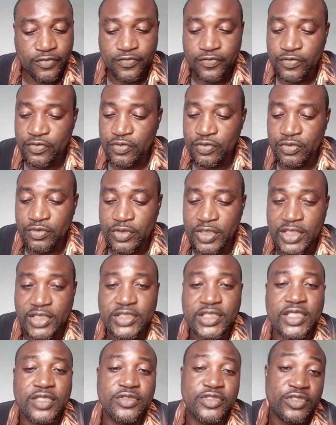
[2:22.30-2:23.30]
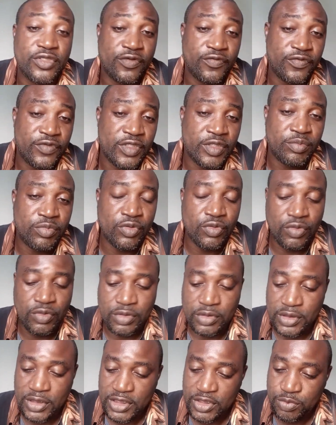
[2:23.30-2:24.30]
full essence of the
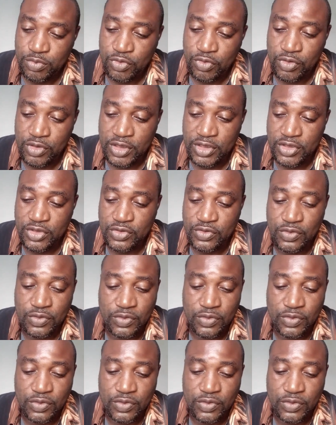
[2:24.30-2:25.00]
book. This book is